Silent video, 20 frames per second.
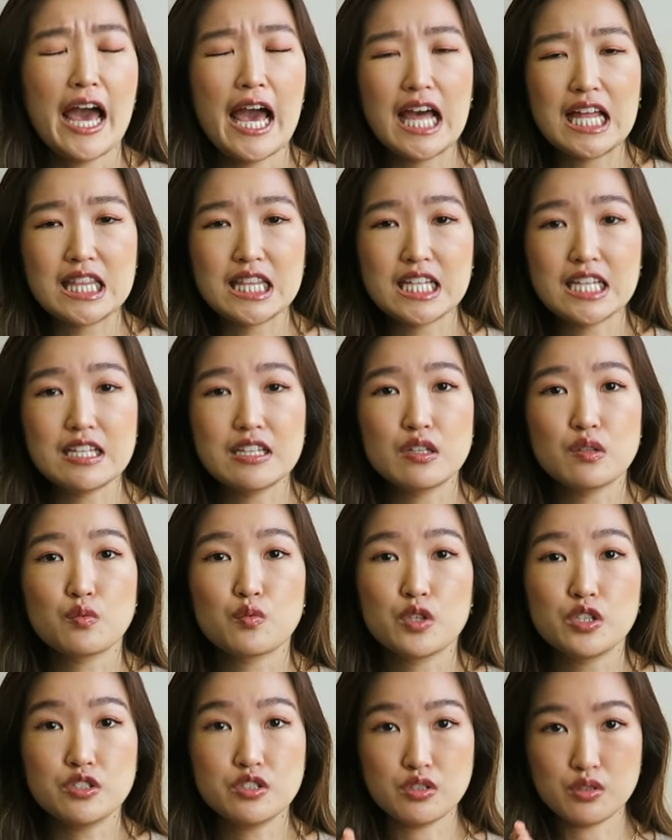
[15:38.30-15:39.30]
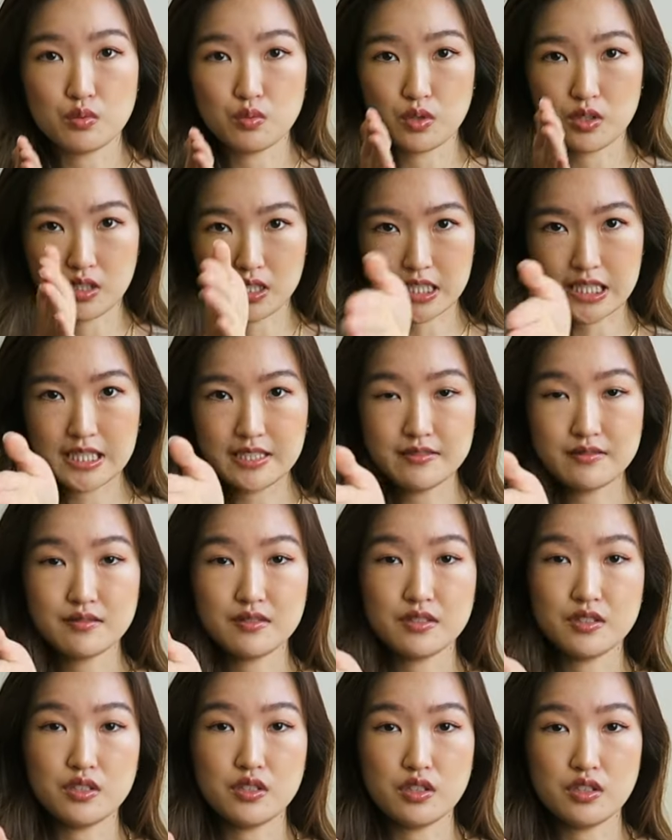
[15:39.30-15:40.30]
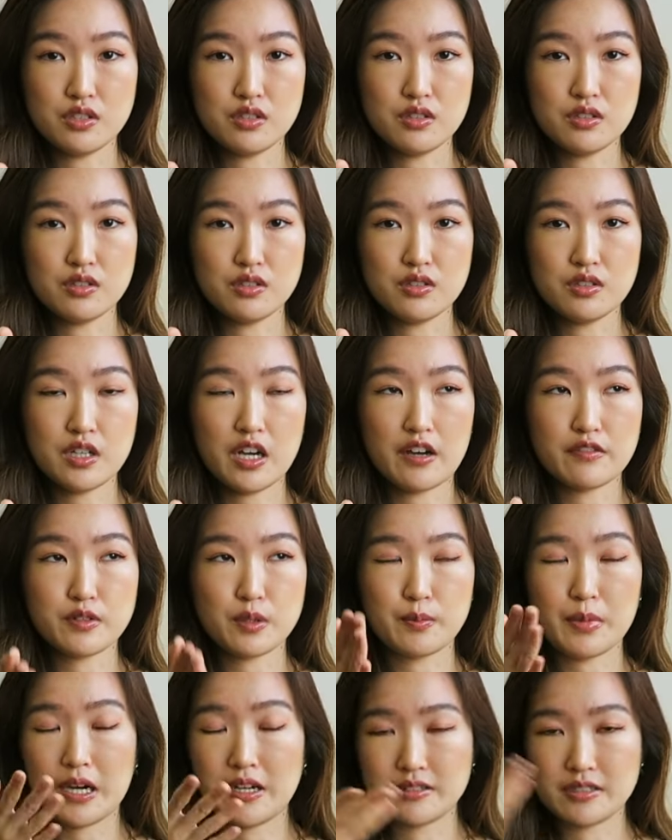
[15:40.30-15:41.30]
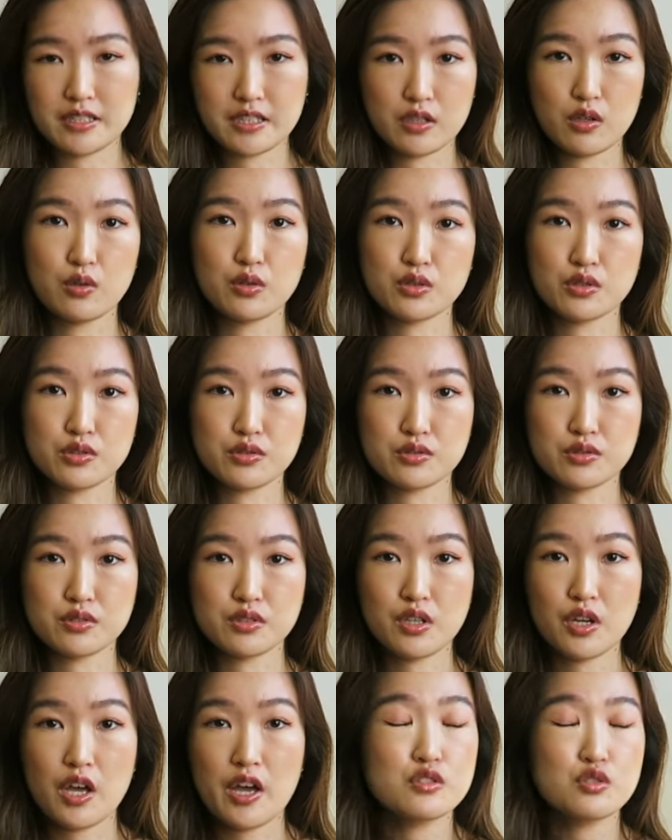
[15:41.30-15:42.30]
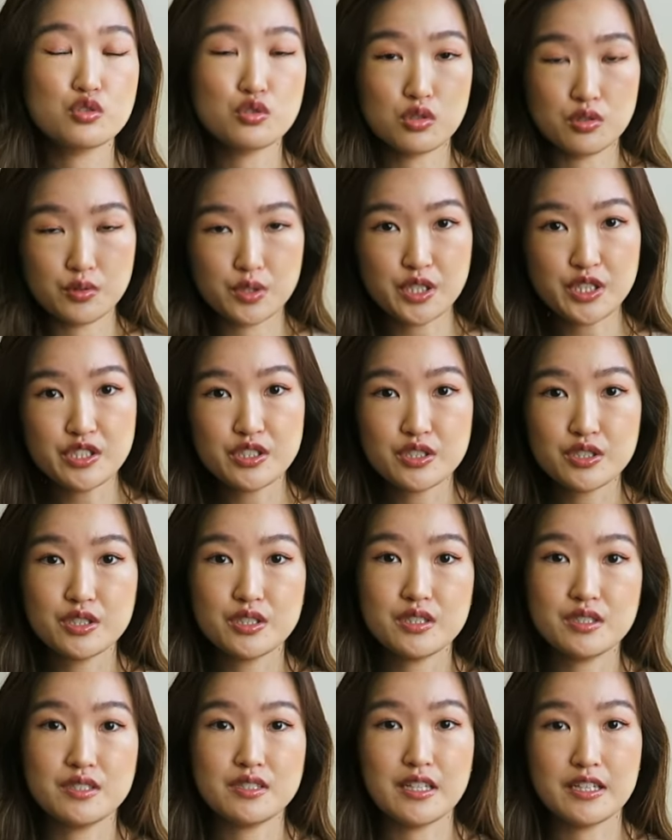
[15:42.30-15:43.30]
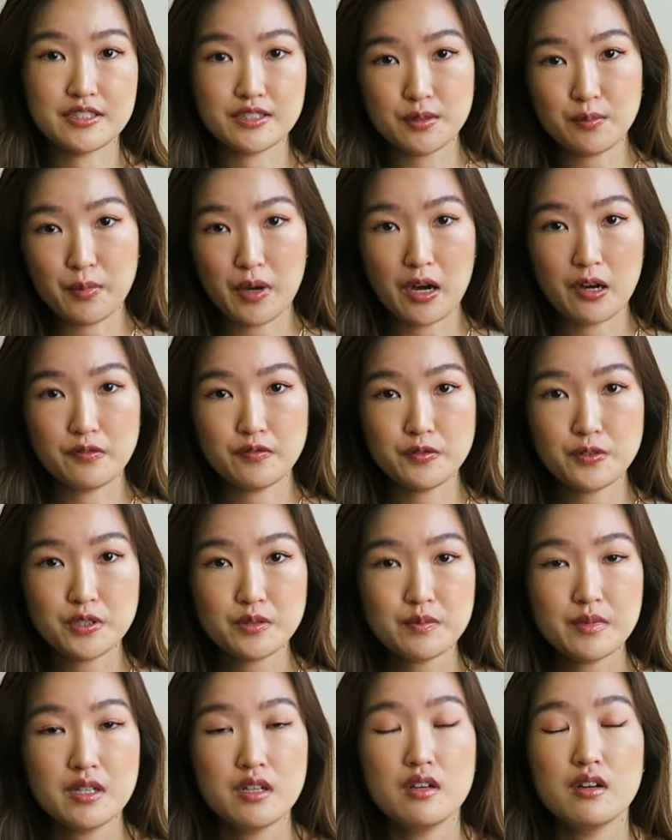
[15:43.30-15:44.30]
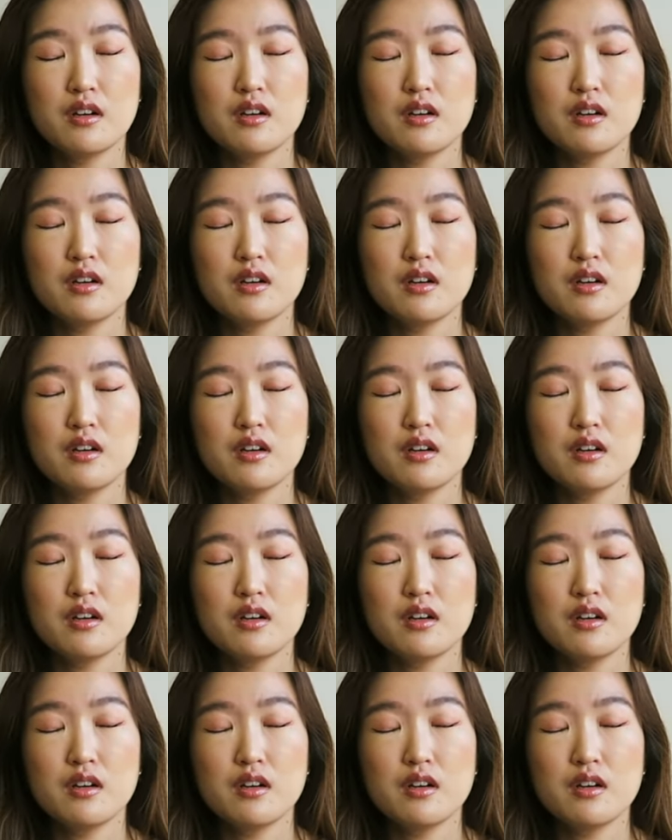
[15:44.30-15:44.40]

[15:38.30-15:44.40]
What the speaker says: And then once you walk in, you after passing all those storage, that's the bathroom.